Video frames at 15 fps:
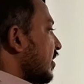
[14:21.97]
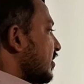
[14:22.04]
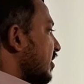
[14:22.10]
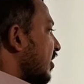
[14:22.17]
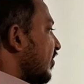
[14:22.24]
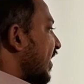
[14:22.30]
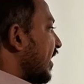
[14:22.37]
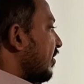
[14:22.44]

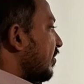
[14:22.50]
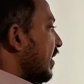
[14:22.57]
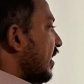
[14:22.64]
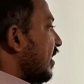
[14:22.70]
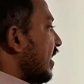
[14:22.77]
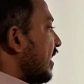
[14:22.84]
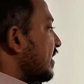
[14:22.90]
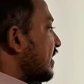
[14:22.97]
sulfide of
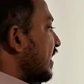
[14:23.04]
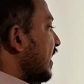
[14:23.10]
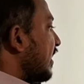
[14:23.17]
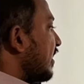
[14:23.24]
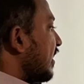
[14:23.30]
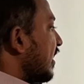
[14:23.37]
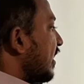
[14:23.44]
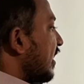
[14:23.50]

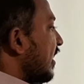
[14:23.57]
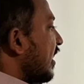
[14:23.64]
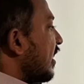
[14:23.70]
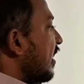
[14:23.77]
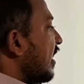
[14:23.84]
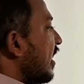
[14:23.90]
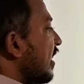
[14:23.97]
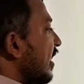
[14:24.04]
arsenic. Then
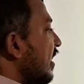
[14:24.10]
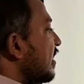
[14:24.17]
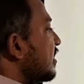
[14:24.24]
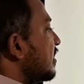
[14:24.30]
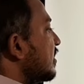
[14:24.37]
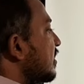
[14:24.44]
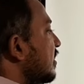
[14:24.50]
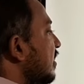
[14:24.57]
real gar
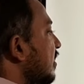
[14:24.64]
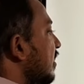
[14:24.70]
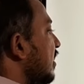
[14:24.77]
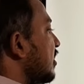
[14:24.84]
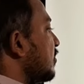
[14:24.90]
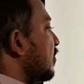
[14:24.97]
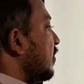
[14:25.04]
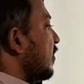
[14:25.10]

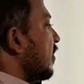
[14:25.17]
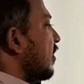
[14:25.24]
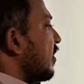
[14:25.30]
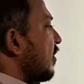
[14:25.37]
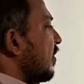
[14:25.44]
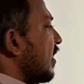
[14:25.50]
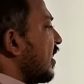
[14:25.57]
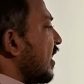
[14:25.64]
AS4, or
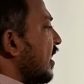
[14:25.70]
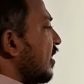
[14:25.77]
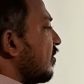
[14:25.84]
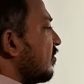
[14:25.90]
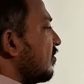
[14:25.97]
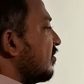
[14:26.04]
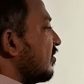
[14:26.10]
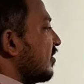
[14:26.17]
you can write
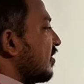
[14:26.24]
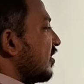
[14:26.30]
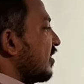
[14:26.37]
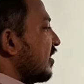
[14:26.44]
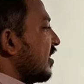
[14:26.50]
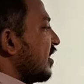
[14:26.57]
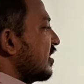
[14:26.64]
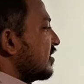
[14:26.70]
down
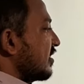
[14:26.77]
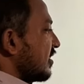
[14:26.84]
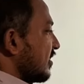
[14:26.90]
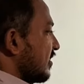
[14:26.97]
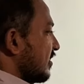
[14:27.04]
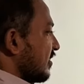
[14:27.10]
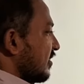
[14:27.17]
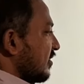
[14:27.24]

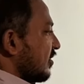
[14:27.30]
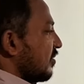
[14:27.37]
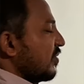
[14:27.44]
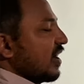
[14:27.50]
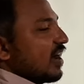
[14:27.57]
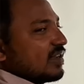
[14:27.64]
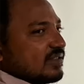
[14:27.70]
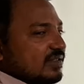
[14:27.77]
ASS, will be
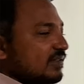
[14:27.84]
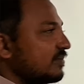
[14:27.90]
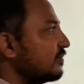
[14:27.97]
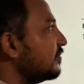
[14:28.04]
AS.